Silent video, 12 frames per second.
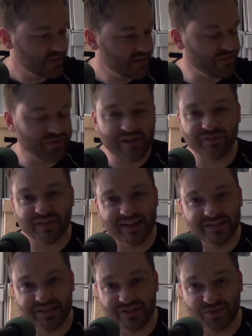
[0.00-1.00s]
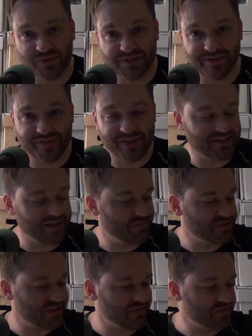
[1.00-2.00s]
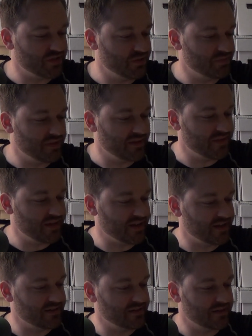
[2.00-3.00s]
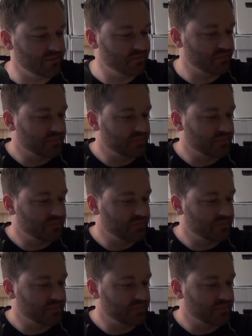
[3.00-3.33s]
Even if you have kids, kids always love that type of stuff too, playing with that kind of thing.